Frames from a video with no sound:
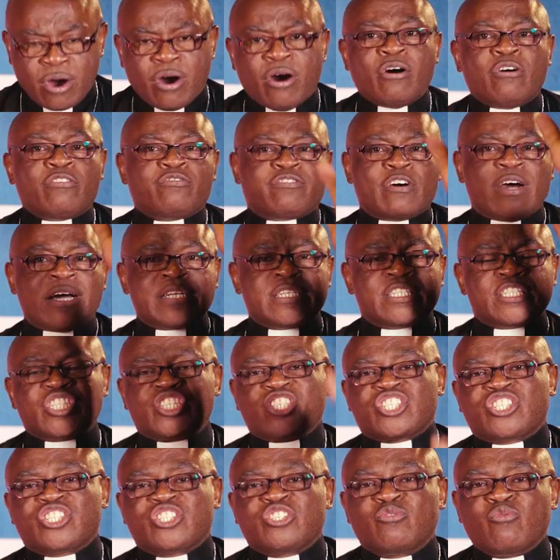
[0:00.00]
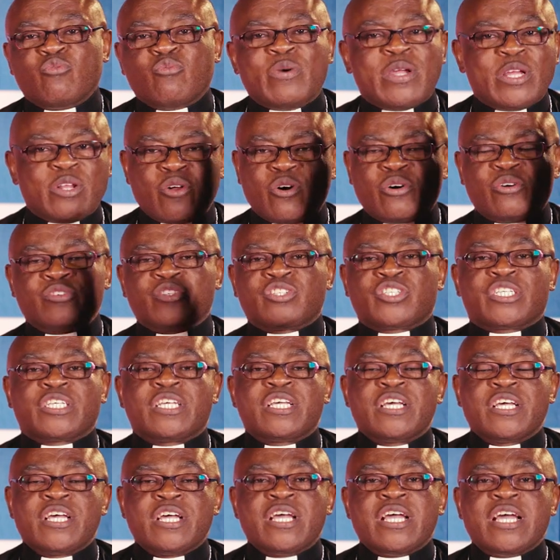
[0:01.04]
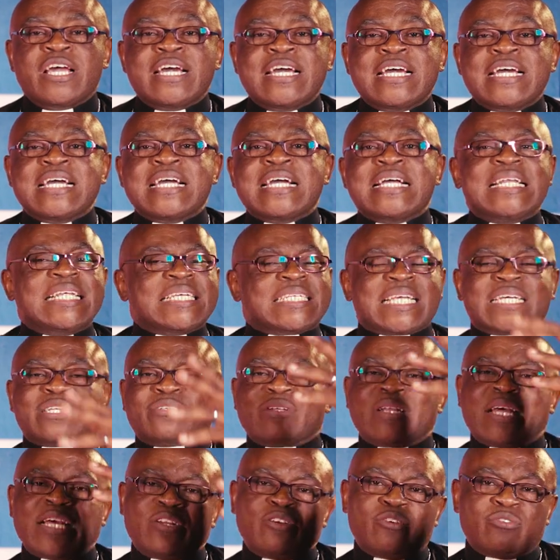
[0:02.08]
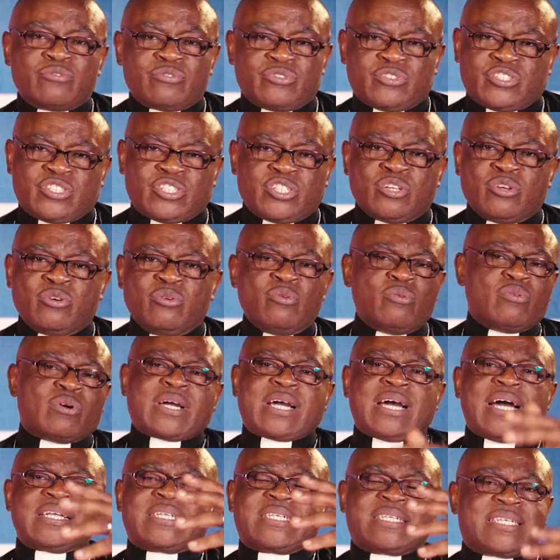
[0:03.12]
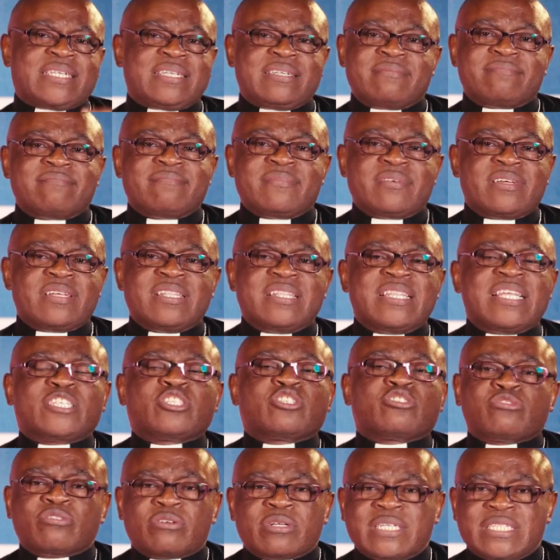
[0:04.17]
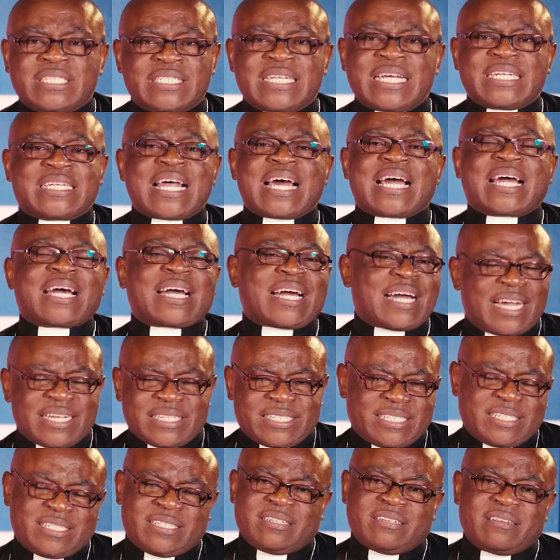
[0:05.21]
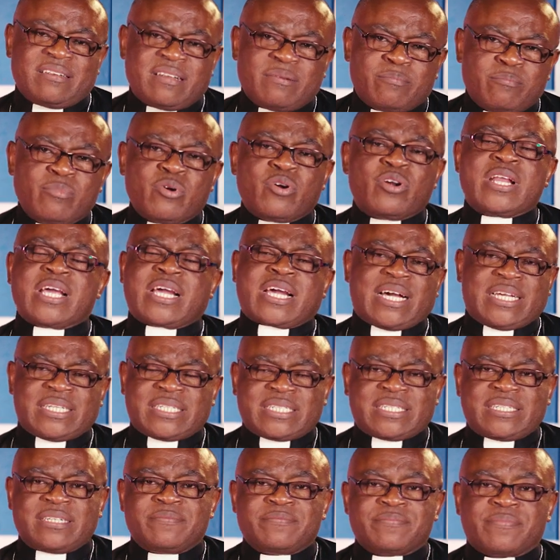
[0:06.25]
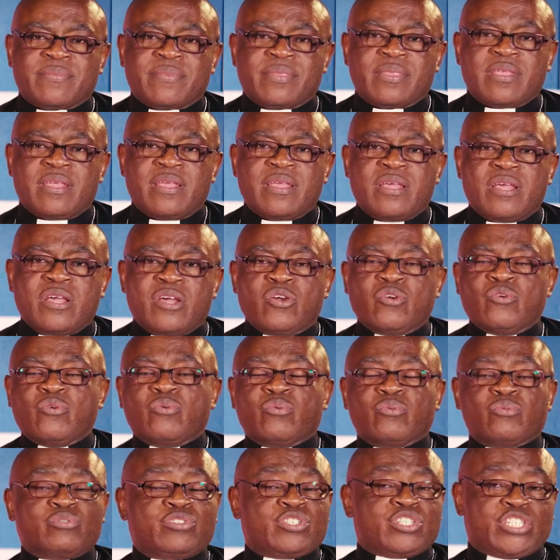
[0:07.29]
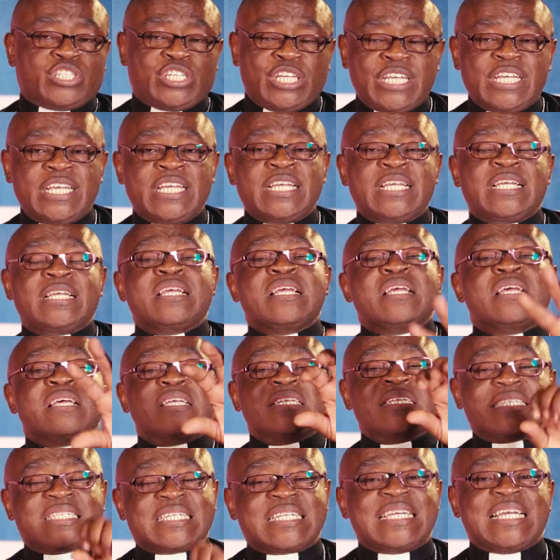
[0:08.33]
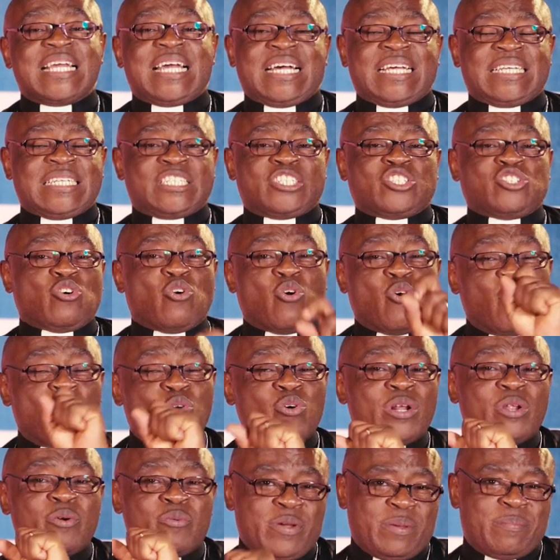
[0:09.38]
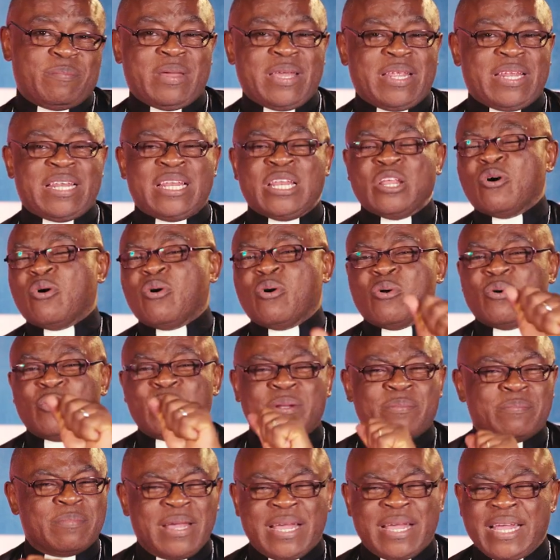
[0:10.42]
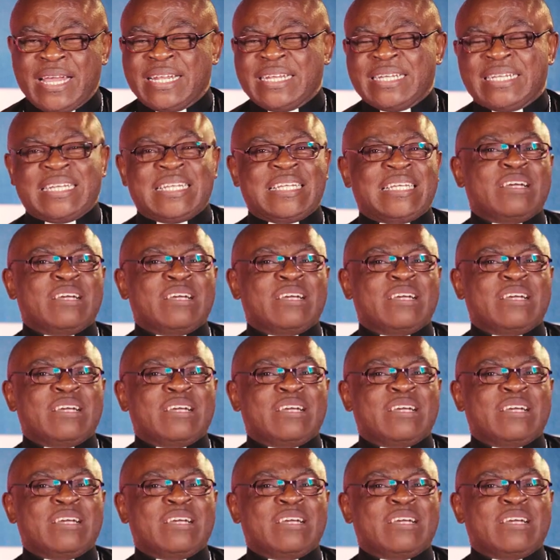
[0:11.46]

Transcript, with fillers: Orphans, widows, listen to the news. Look at the stories that are broadcast. You'll see tears, old women, old men.